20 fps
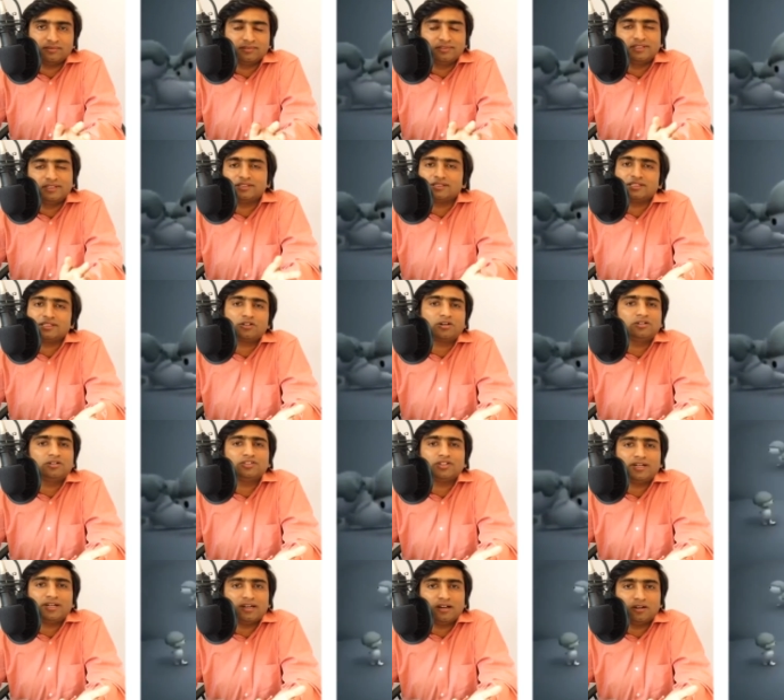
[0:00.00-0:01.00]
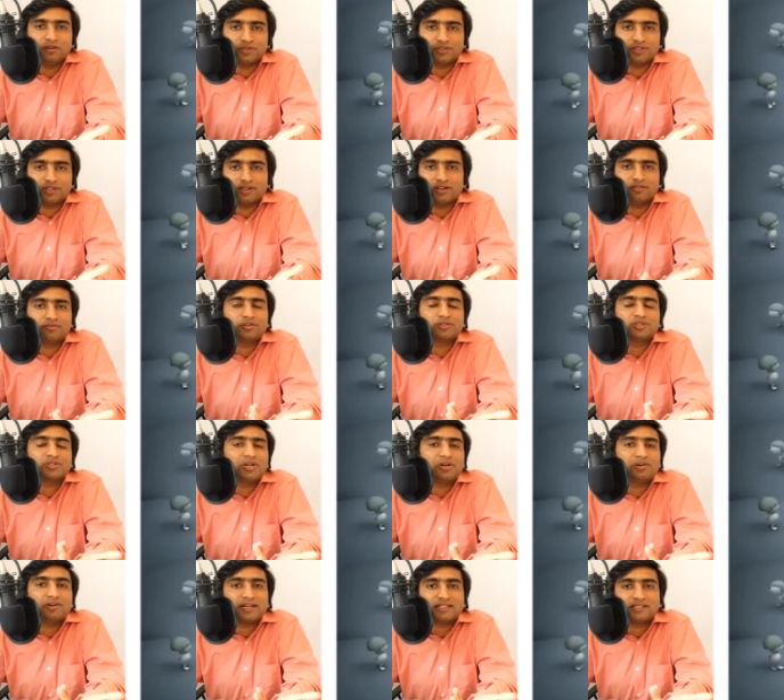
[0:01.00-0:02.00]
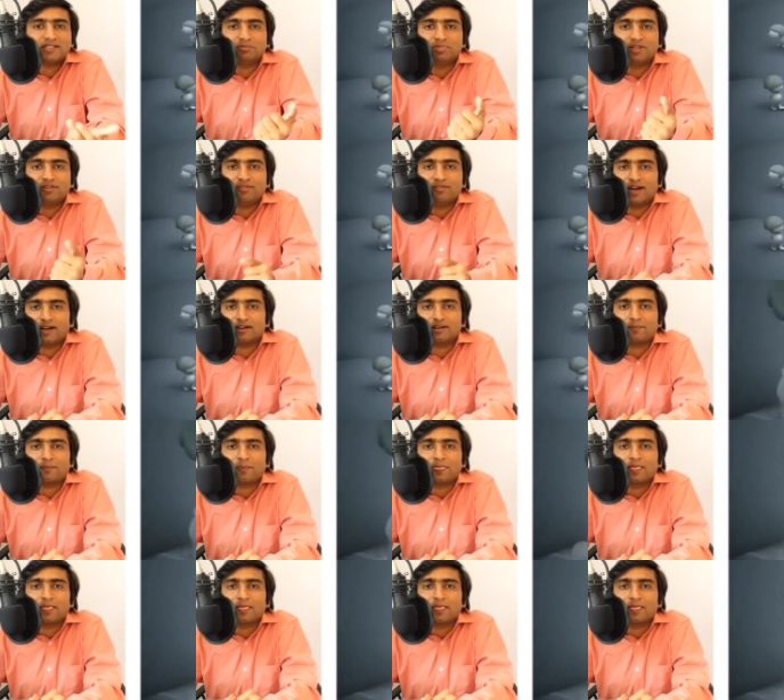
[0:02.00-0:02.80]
This is the general notion. Of course, you have to accept the fact.